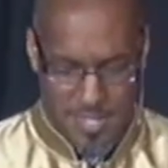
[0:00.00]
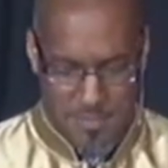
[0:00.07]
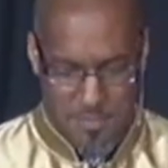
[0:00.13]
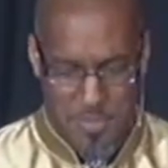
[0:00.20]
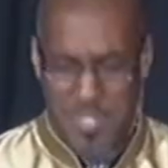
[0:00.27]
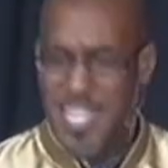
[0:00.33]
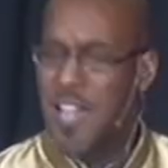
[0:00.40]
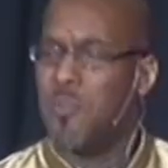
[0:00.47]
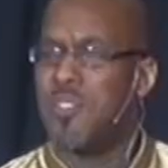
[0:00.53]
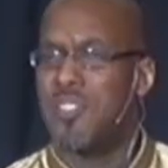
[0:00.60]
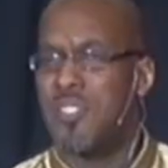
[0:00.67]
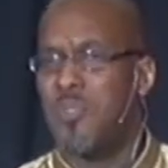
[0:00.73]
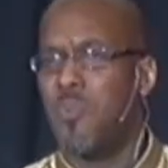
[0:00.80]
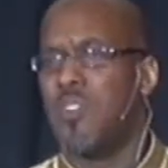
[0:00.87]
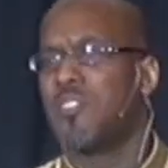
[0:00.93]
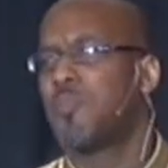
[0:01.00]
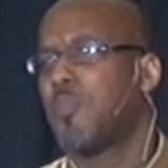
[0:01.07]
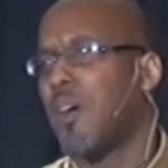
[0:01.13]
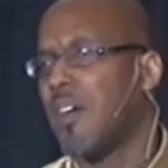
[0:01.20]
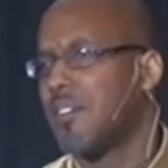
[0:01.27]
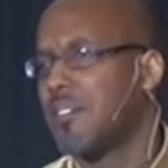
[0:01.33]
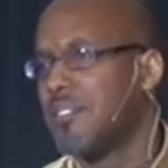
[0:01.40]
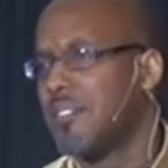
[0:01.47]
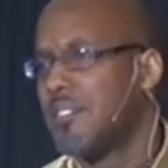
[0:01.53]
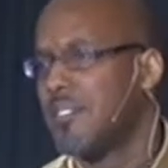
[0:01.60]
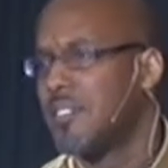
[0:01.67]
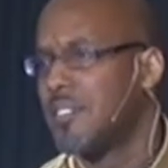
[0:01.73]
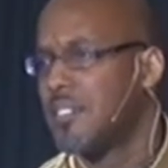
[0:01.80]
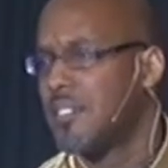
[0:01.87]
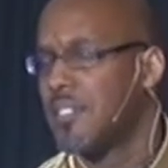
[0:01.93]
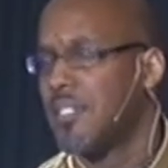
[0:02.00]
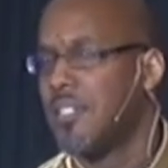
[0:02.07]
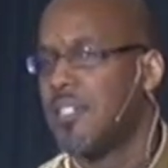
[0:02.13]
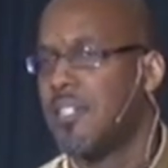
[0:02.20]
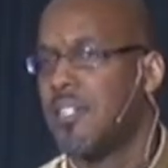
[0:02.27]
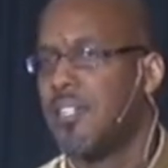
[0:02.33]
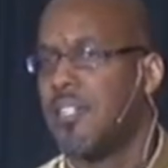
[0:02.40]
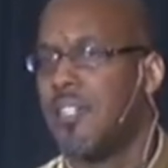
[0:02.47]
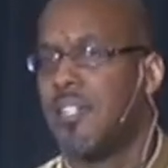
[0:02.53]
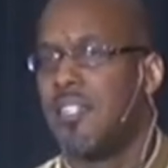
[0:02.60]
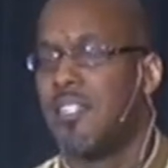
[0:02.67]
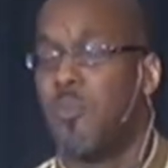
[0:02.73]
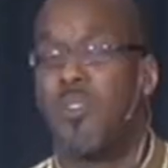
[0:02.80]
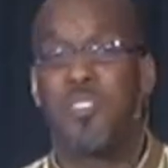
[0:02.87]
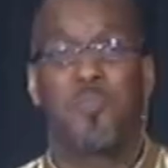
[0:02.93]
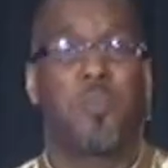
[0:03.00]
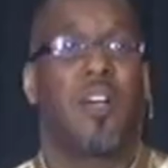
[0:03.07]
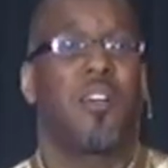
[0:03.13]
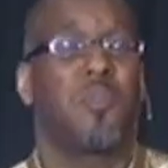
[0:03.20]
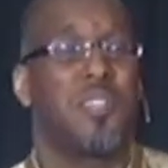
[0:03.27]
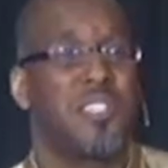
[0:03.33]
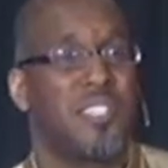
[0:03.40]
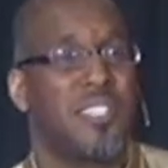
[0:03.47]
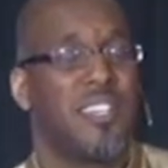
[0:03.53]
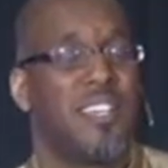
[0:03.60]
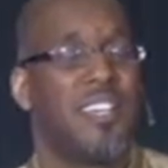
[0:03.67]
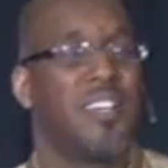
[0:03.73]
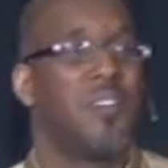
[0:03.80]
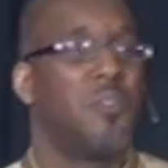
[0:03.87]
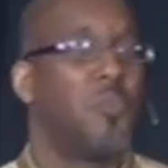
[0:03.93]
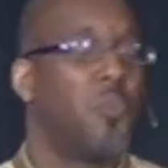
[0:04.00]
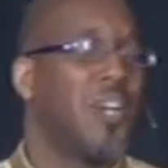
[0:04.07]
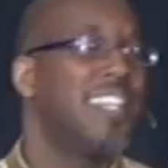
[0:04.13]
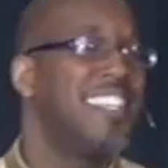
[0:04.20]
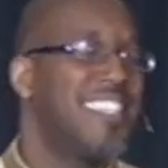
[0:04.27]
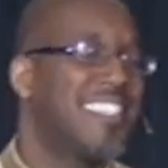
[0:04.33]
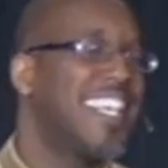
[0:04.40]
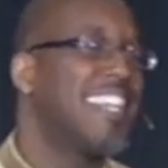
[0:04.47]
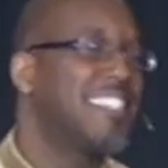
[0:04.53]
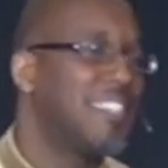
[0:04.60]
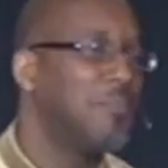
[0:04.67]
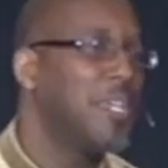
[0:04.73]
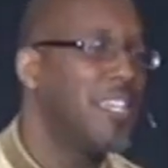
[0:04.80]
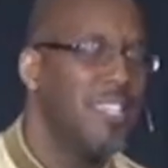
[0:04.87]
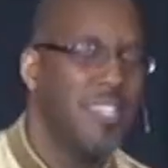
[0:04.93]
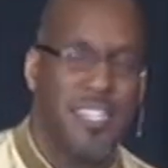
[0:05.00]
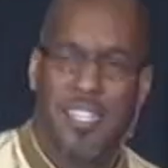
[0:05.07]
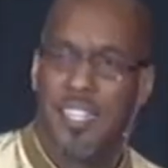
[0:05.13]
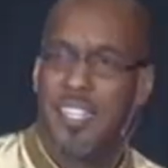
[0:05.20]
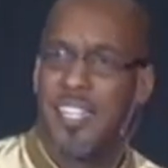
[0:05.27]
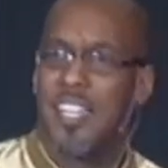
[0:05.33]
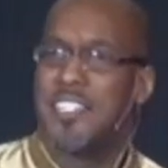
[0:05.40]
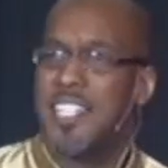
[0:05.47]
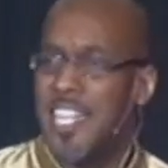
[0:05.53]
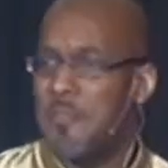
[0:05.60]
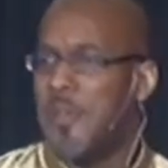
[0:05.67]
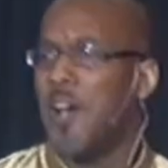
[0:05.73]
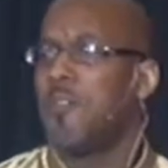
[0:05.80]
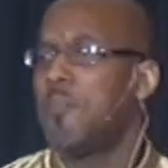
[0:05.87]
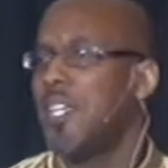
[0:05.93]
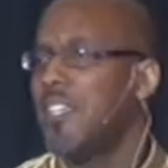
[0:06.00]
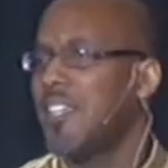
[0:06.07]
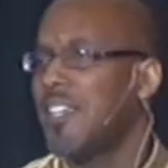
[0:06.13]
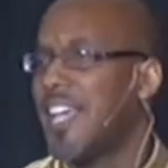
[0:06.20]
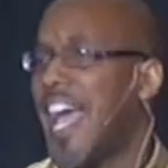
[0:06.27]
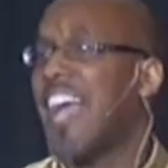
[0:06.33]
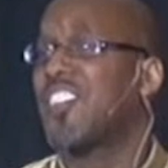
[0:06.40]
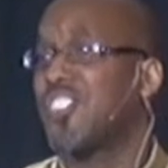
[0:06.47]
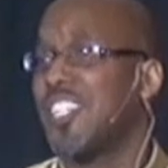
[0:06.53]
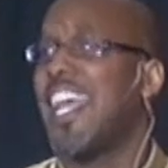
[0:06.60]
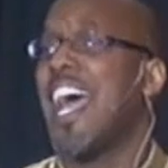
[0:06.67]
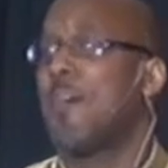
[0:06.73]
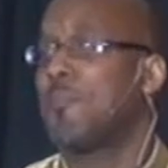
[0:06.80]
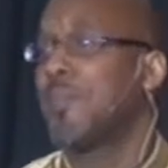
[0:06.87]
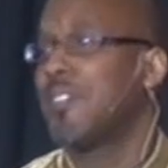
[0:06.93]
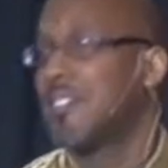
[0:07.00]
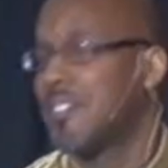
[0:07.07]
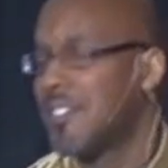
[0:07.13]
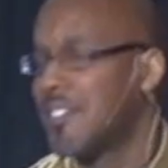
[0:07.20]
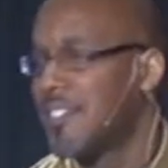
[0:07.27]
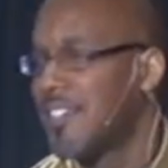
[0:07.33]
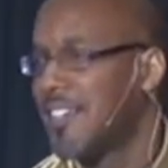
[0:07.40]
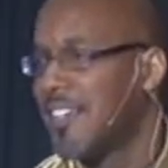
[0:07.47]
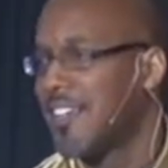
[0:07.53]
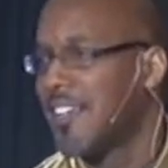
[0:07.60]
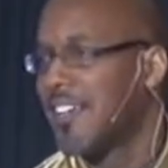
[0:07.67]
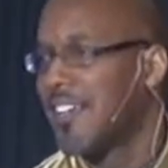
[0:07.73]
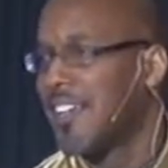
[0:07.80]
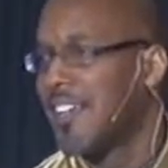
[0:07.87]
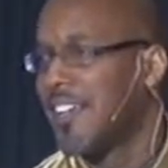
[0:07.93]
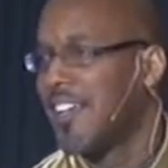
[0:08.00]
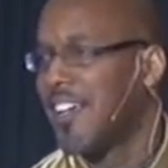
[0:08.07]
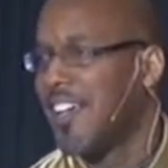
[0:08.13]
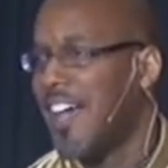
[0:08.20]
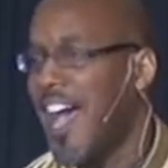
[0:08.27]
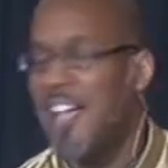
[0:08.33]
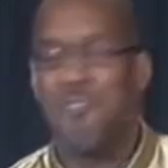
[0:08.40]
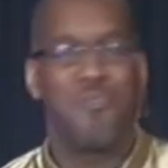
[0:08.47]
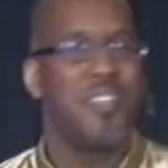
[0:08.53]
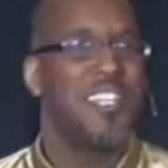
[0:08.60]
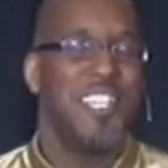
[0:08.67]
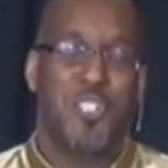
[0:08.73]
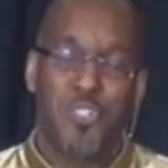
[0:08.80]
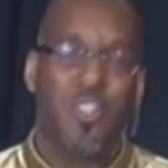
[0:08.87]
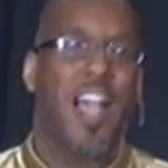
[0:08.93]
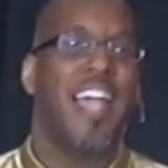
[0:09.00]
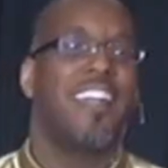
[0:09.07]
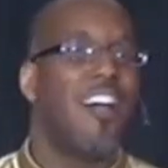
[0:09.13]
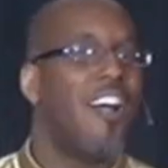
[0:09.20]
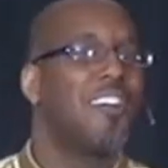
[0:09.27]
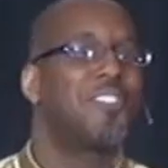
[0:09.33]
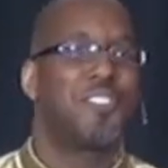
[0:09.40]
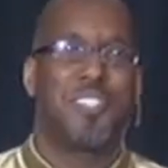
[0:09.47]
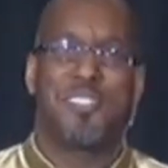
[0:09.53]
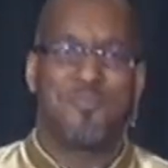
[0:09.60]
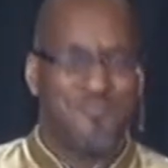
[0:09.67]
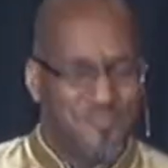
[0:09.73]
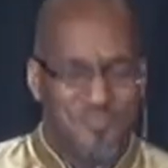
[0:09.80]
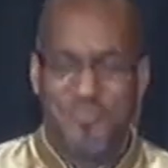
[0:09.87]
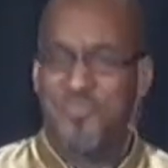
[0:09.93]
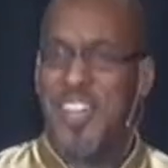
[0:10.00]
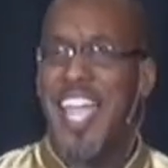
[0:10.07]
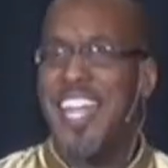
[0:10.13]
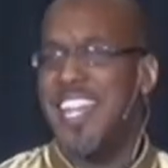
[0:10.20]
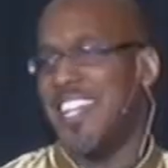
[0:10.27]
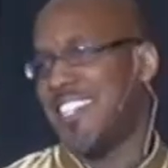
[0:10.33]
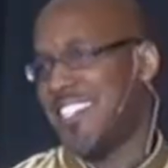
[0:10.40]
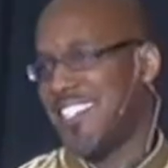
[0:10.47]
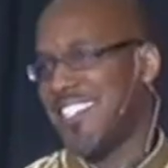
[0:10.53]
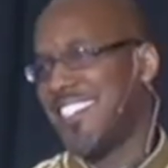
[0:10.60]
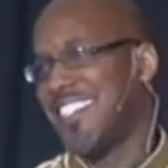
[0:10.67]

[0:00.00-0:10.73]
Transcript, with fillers: But that wasn't the worst part. The worst part was what he said to me, said about me, actually happened. I really tried hard to fight it.